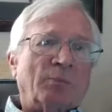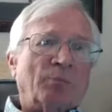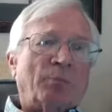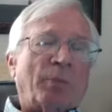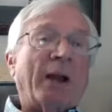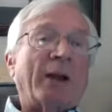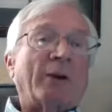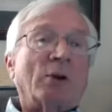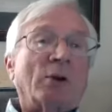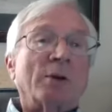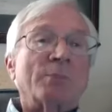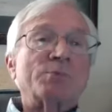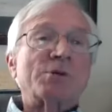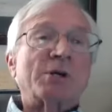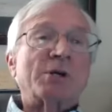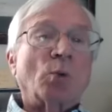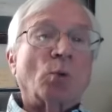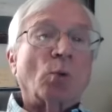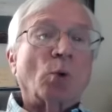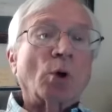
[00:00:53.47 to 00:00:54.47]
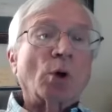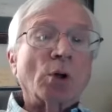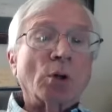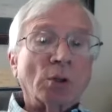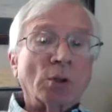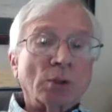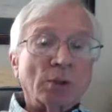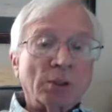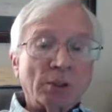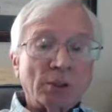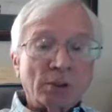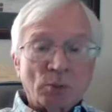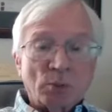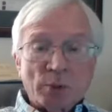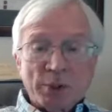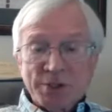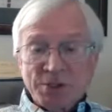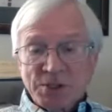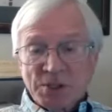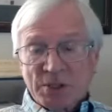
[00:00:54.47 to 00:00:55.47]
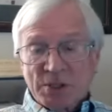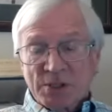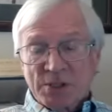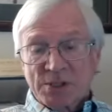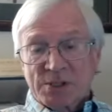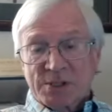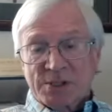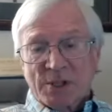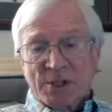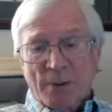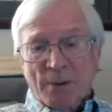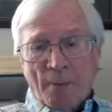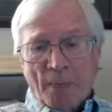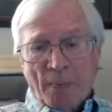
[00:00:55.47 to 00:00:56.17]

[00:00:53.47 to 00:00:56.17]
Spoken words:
bankruptcy world, which is